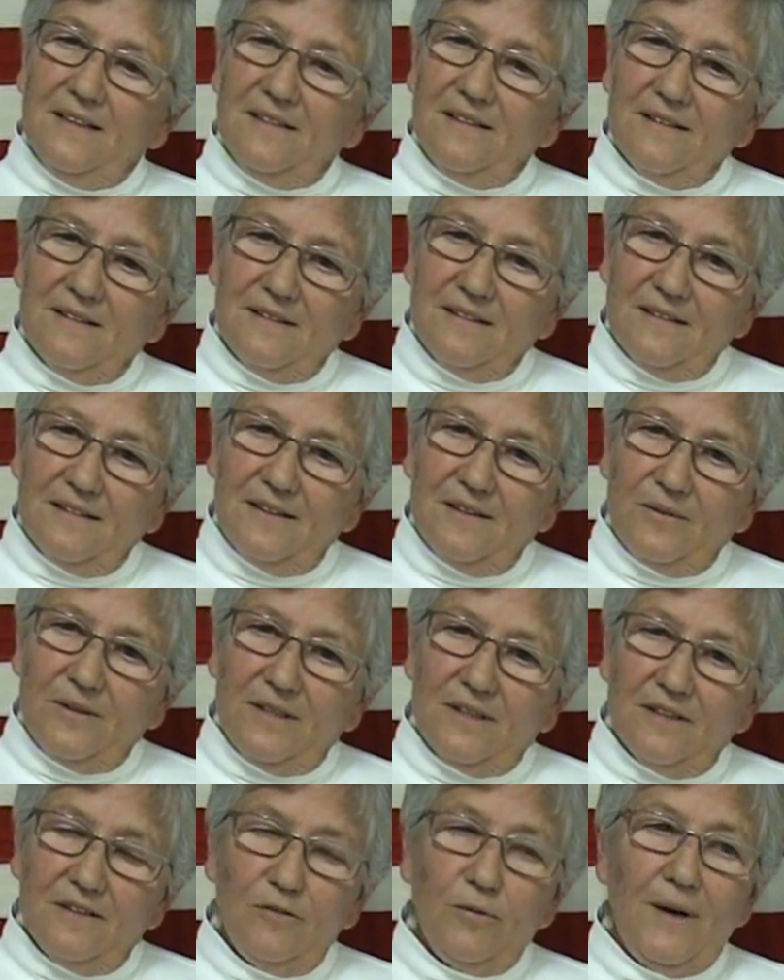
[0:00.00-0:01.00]
So there
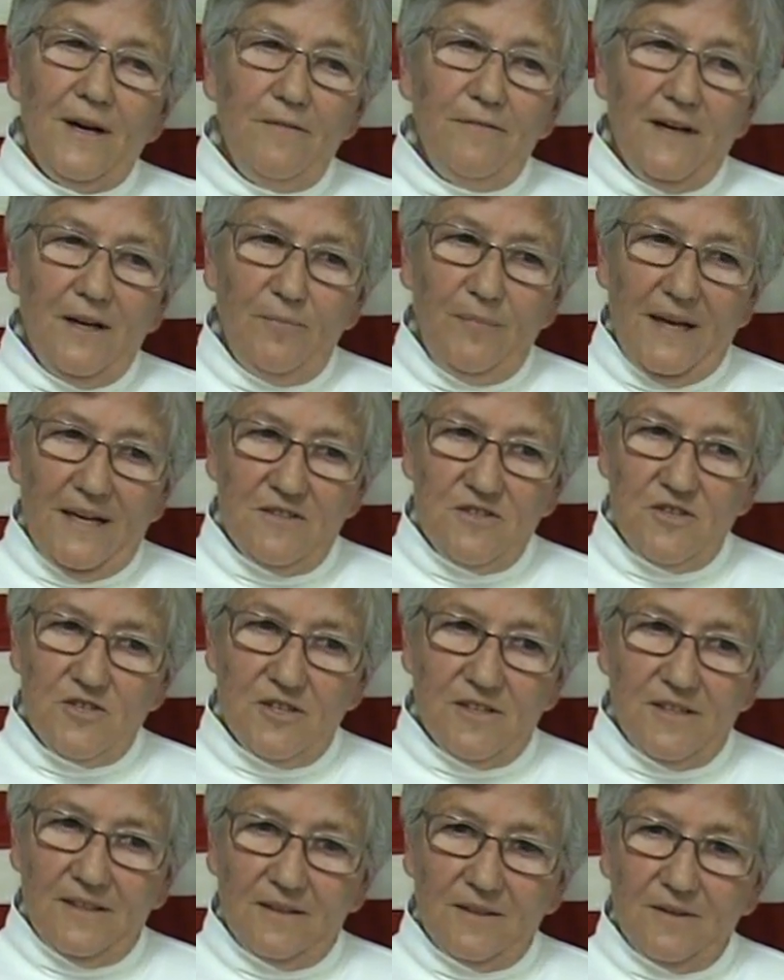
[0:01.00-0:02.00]
we are, 25
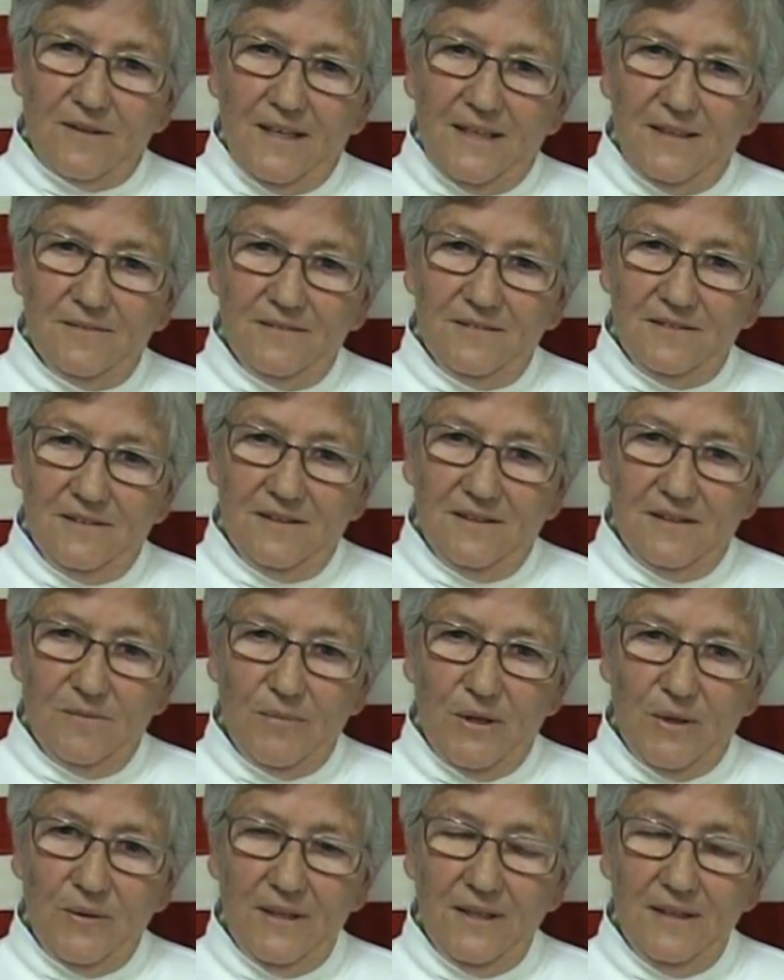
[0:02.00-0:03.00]
passenger aircraft,
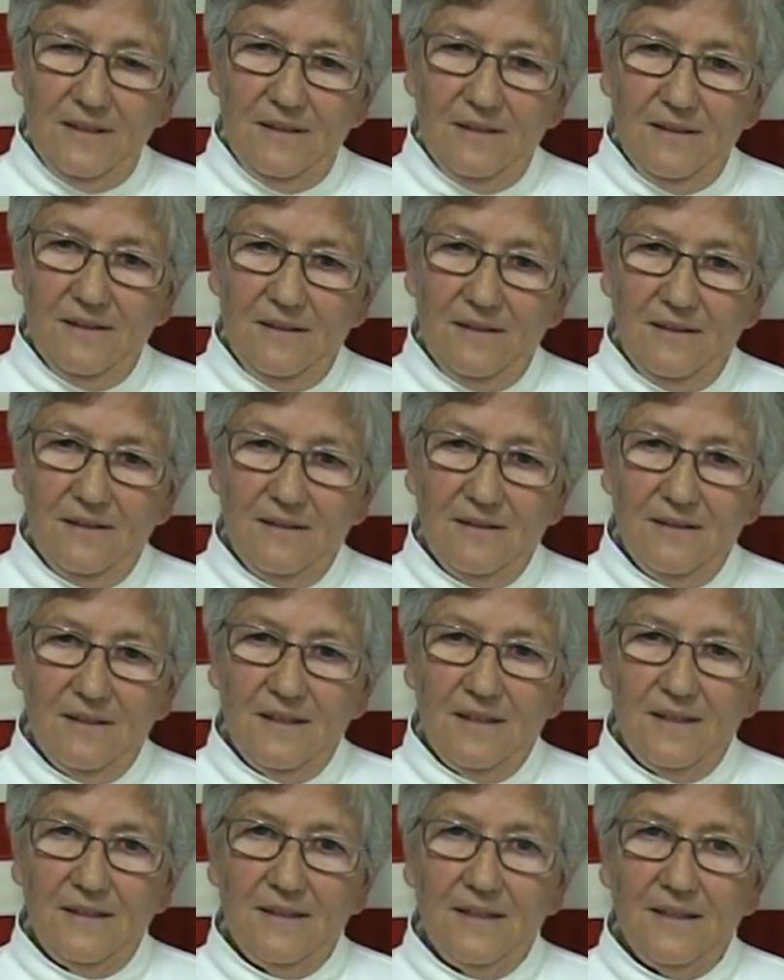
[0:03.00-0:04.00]
the Boeing,
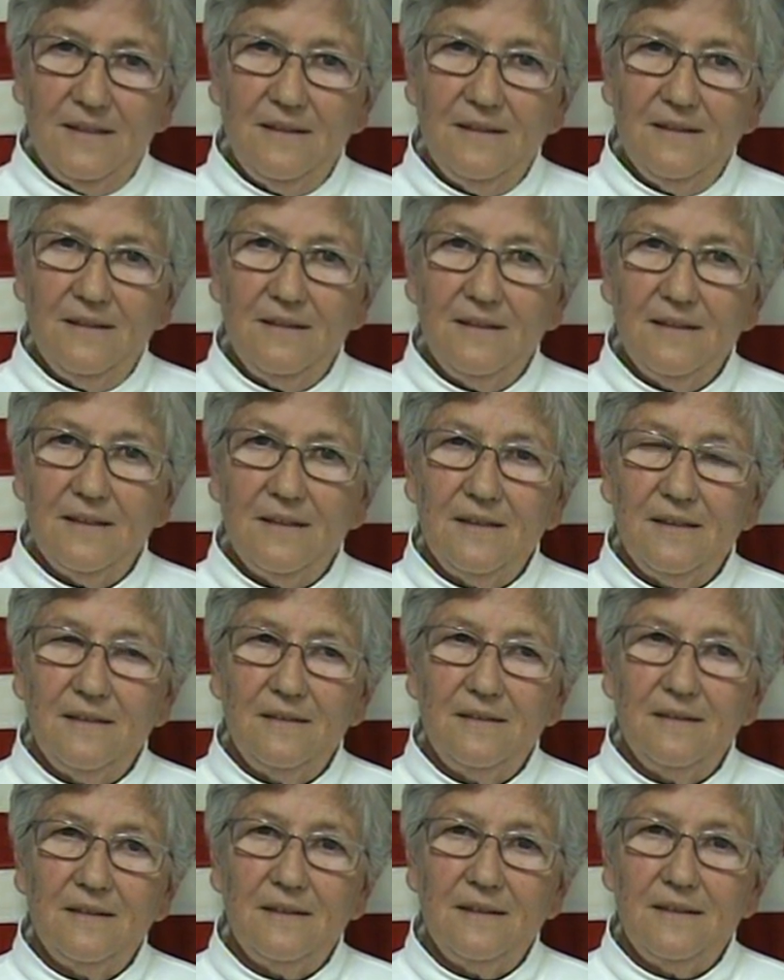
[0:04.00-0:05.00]
and then
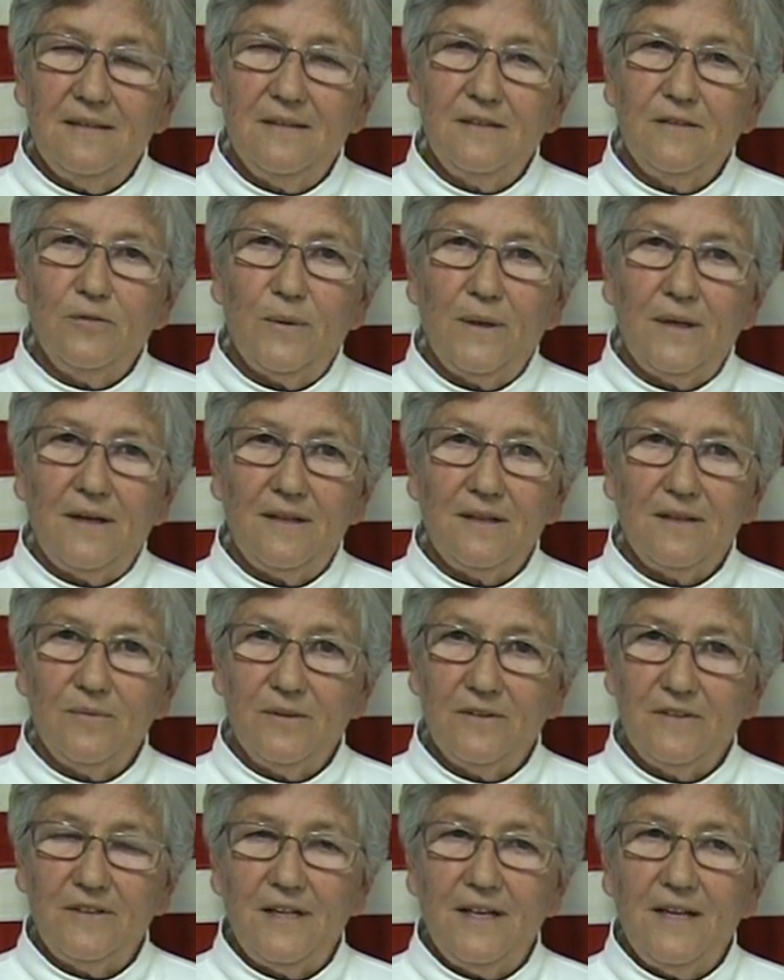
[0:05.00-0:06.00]
uh, the Twin Otter
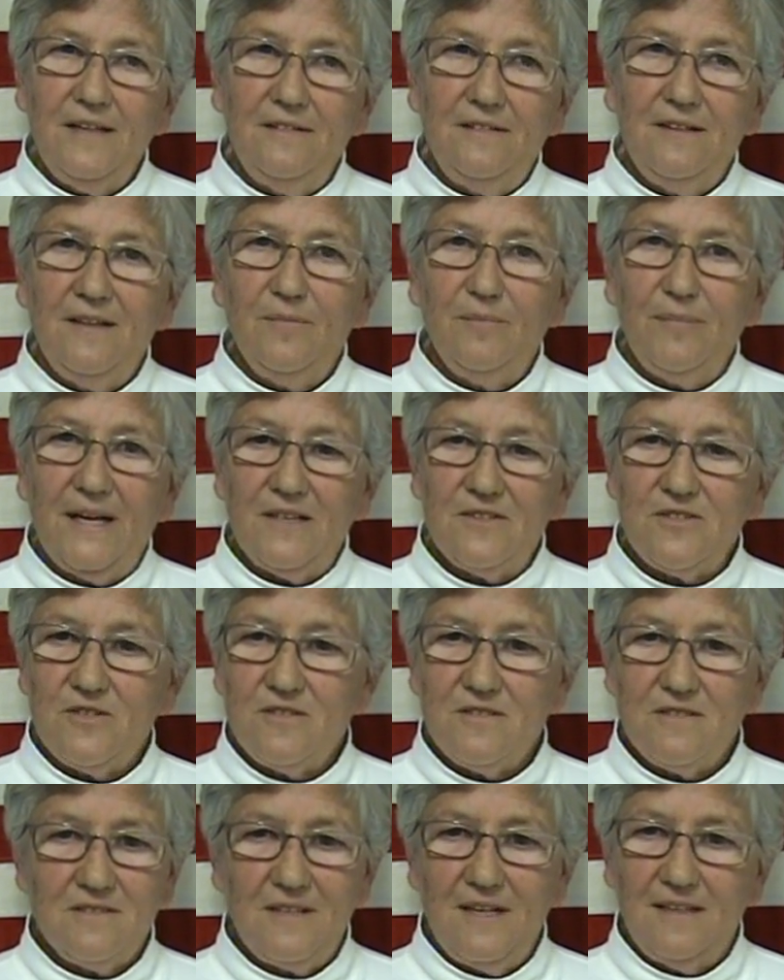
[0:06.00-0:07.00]
was the 18
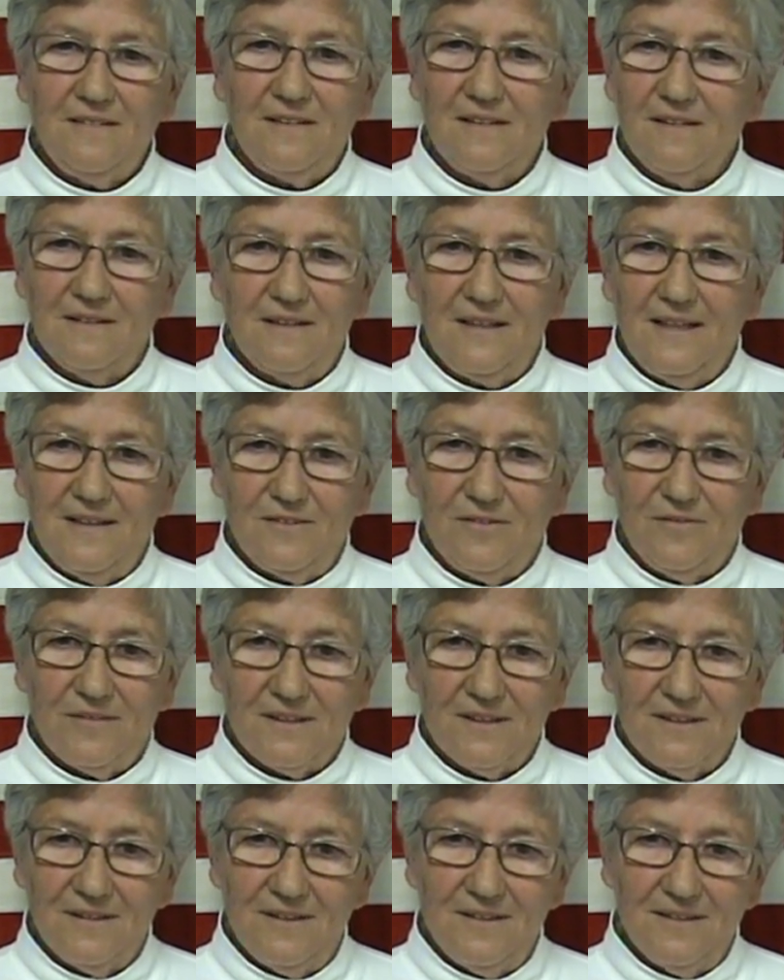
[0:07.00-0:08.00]
passengers, and that didn't last
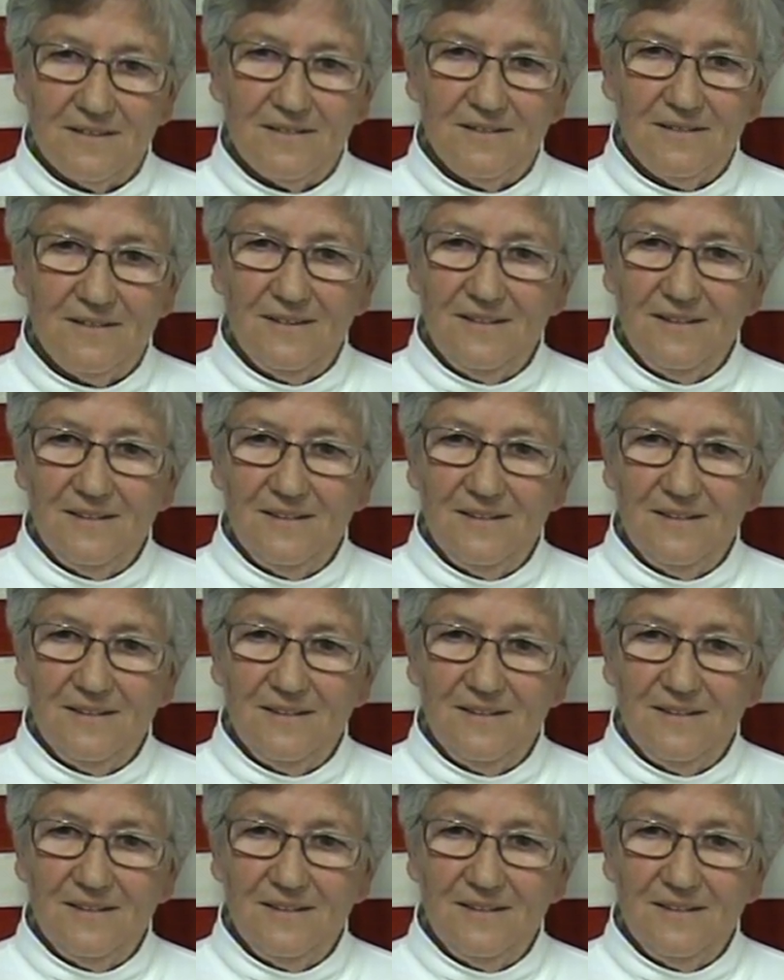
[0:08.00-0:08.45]
very long.